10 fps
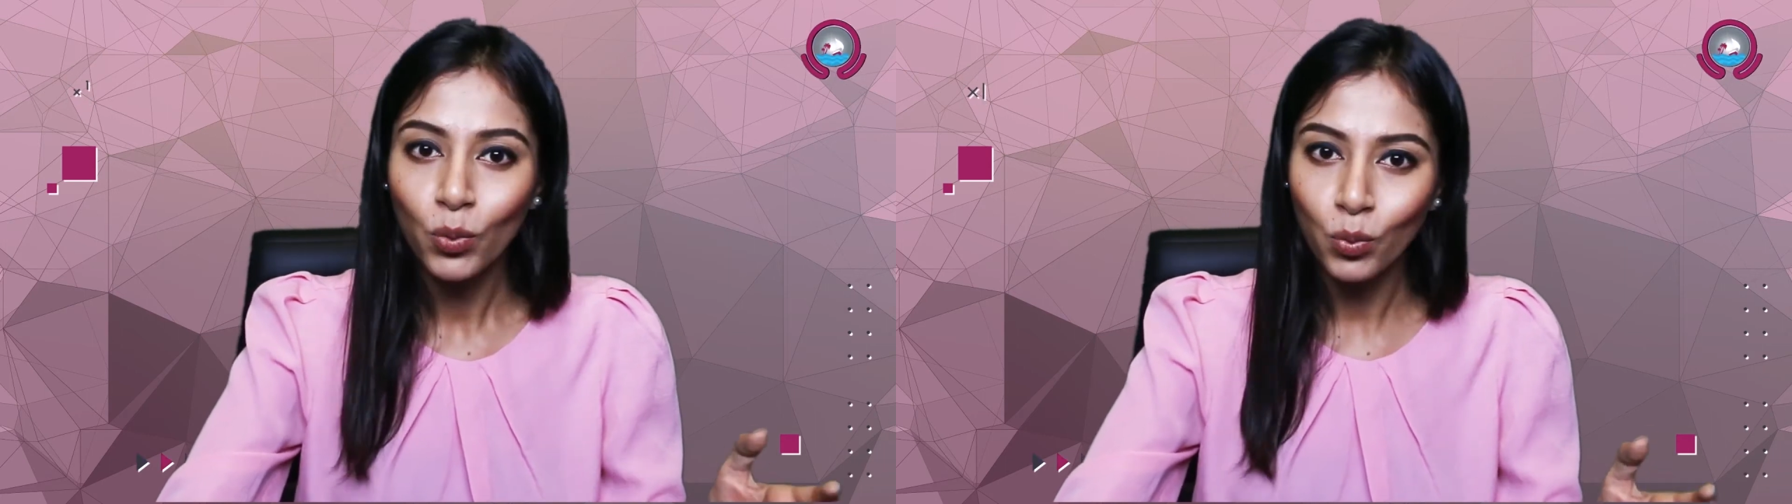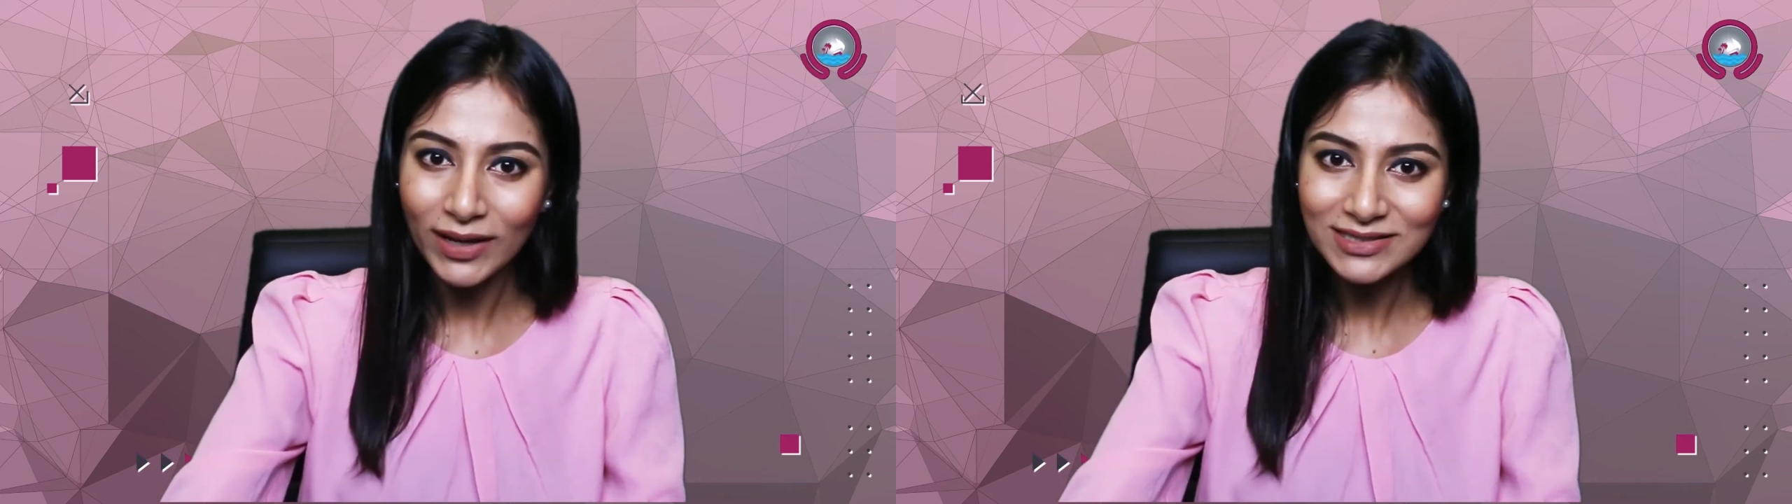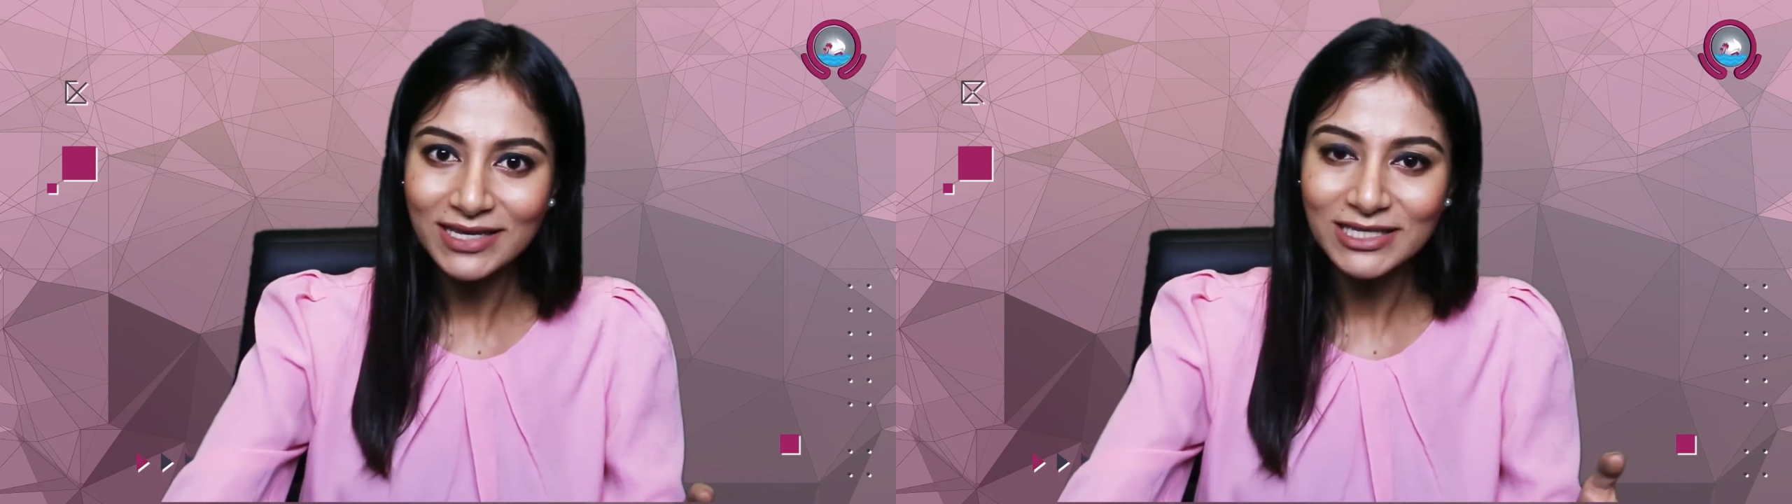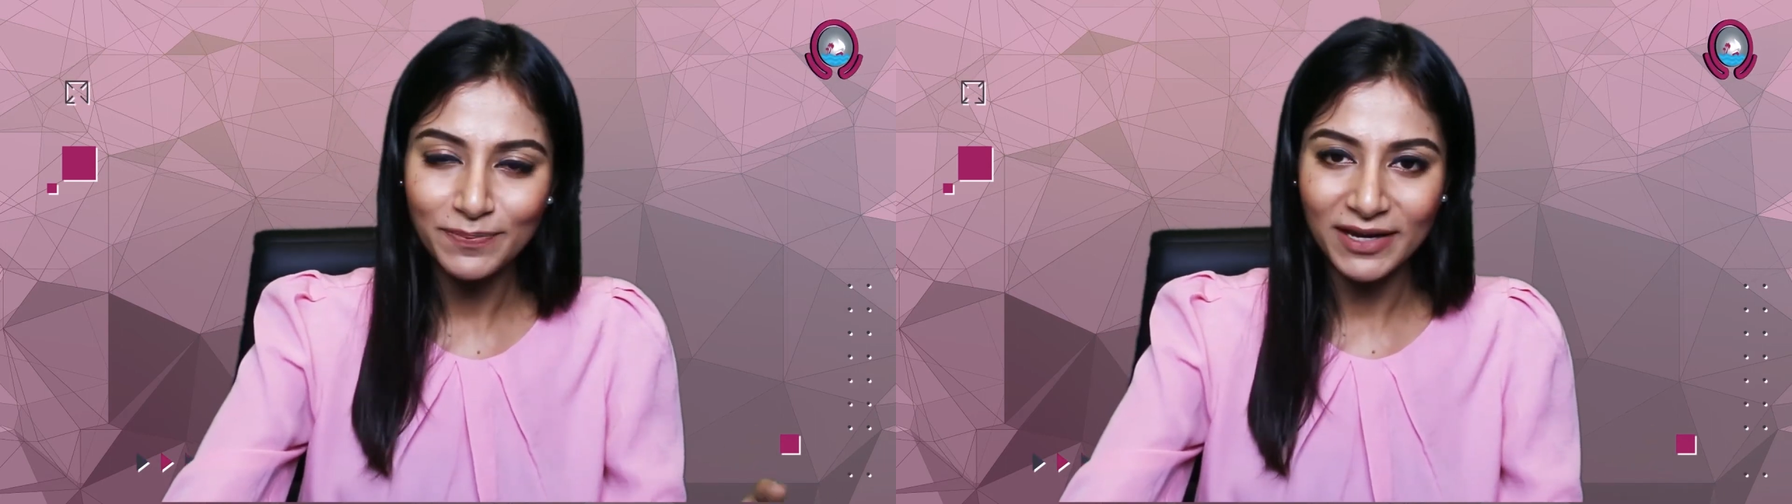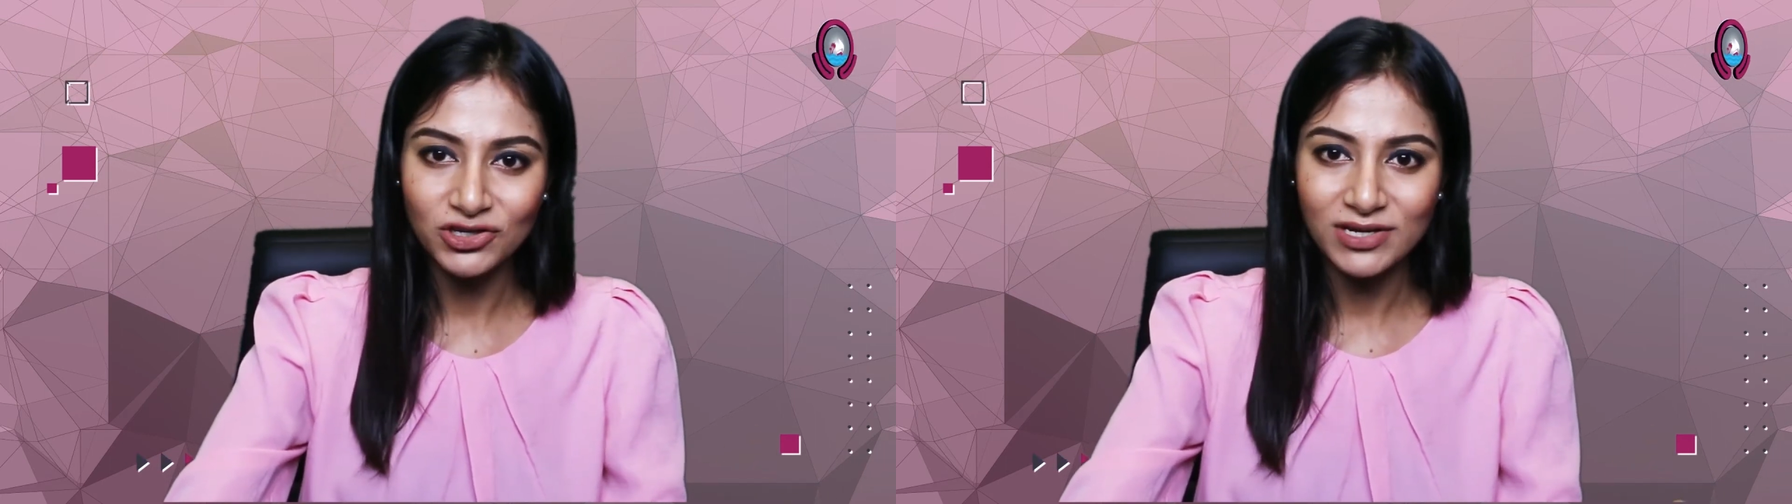Once the
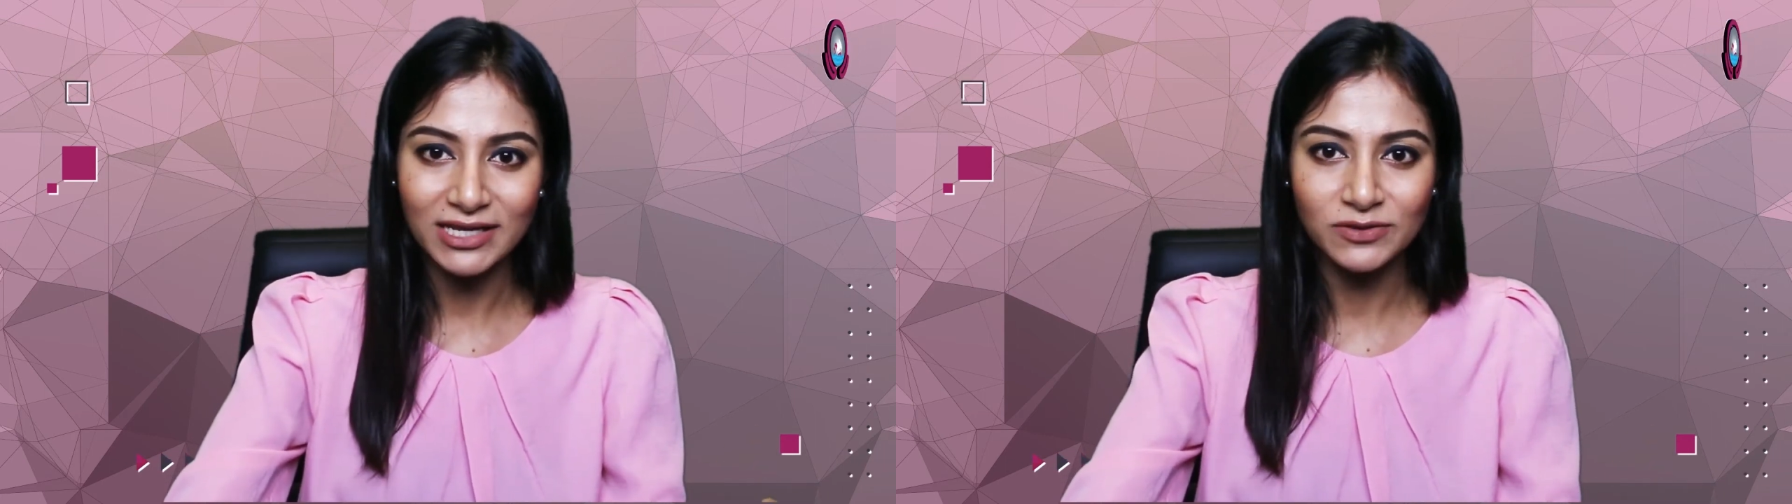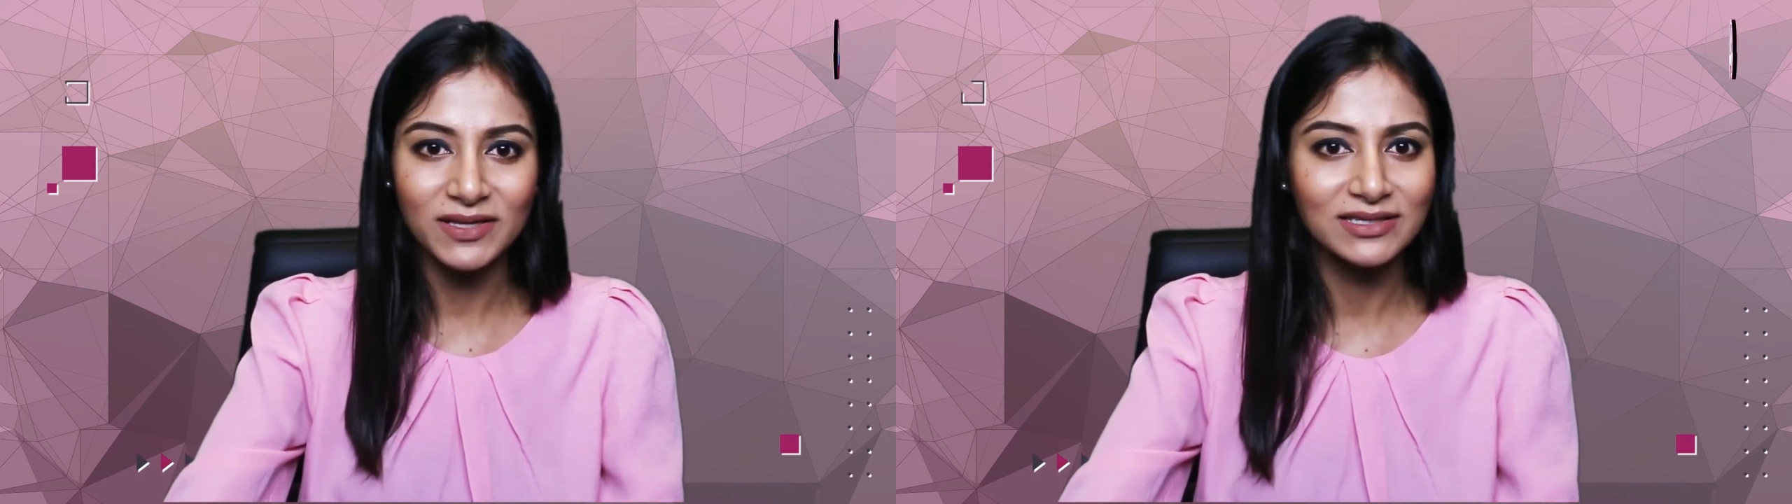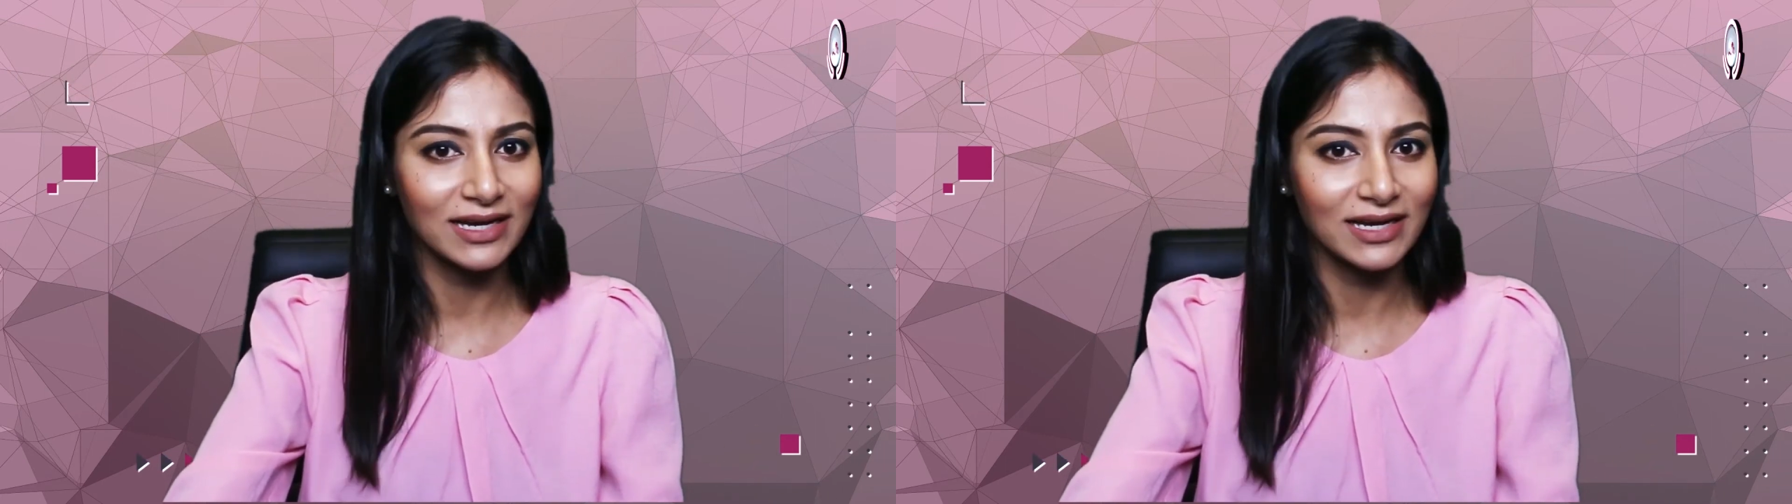inspection has been